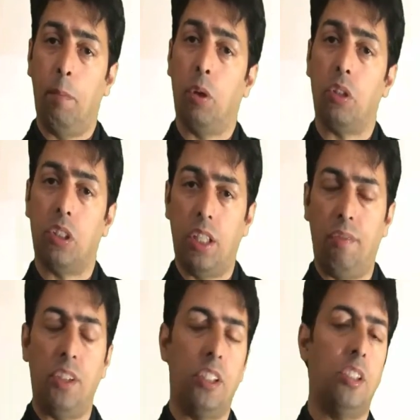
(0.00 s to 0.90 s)
because
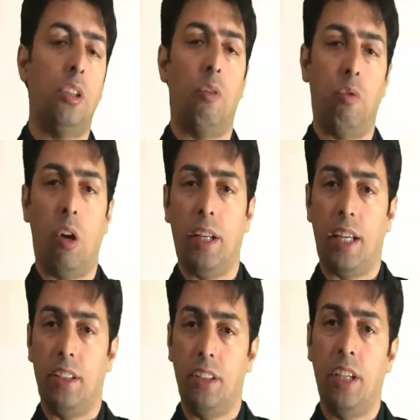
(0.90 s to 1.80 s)
deficiency of
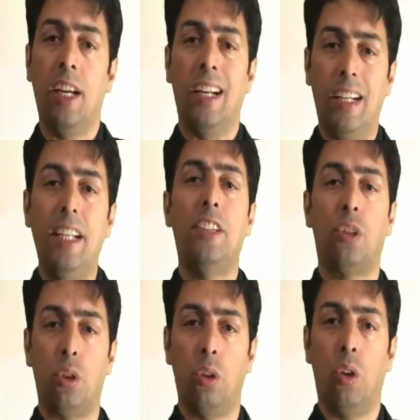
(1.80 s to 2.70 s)
folic acid
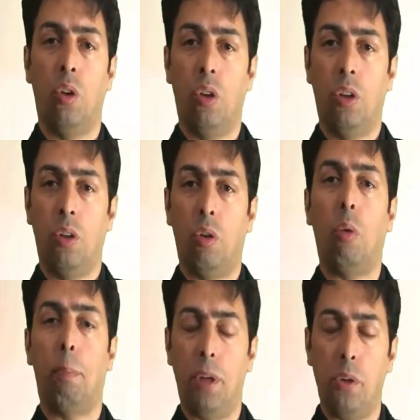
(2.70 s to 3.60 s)
leads to
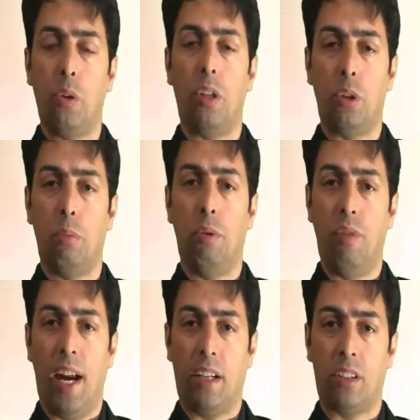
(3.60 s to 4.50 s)
open neural tube
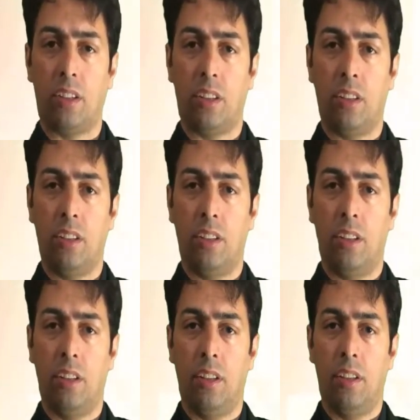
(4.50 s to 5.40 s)
defects.
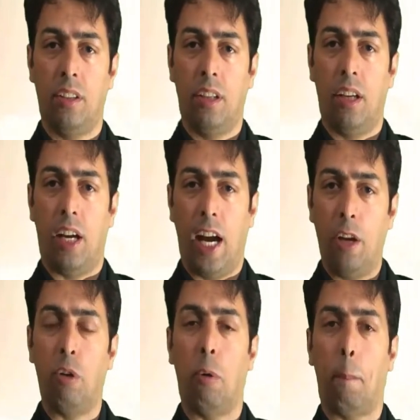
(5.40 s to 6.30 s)
I
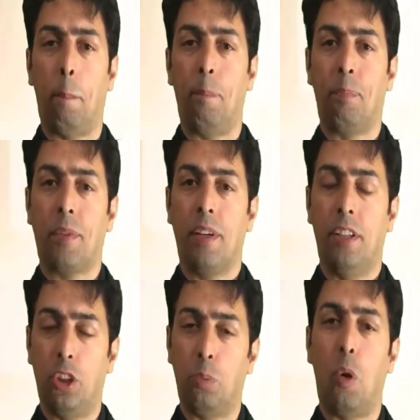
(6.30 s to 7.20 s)
hope
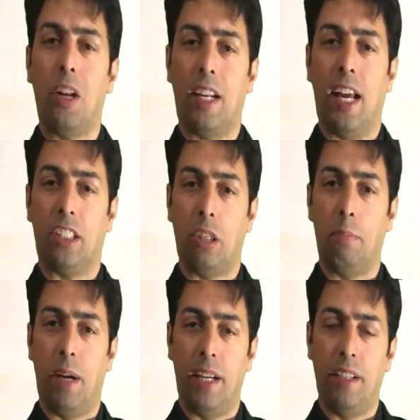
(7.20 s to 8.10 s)
this small class
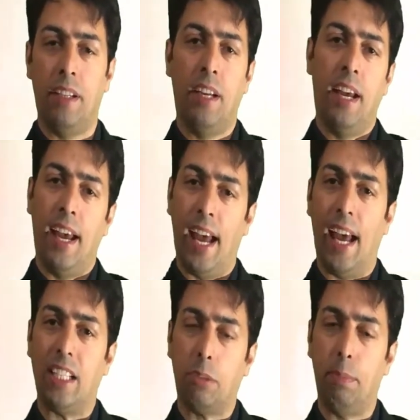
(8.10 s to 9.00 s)
of mine
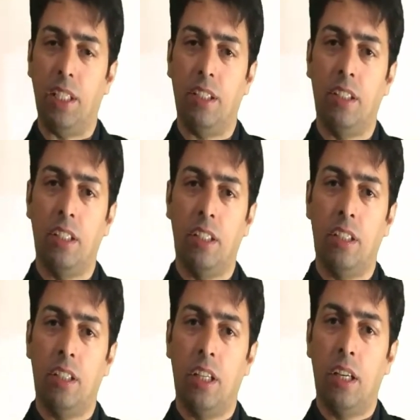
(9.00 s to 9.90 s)
has been
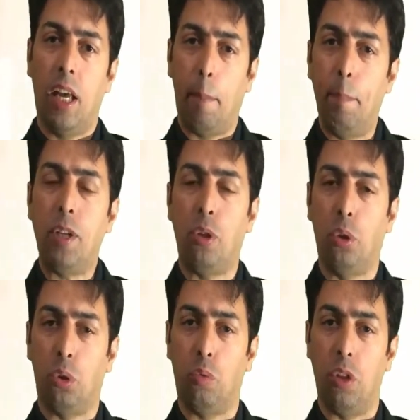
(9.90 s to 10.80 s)
a bit
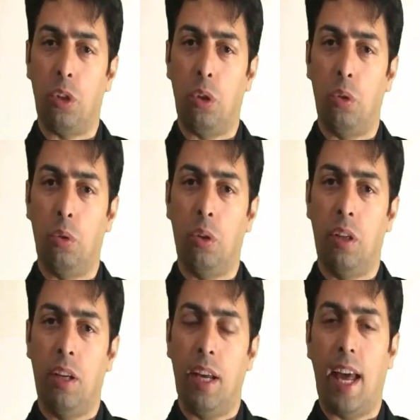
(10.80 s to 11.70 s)
useful to you,
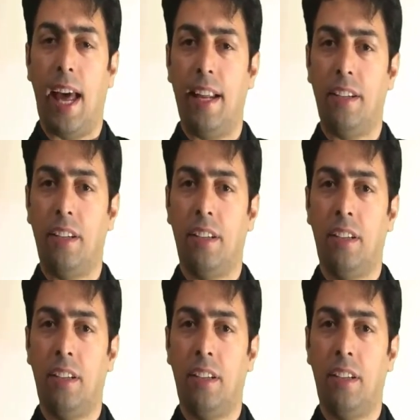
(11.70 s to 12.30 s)
and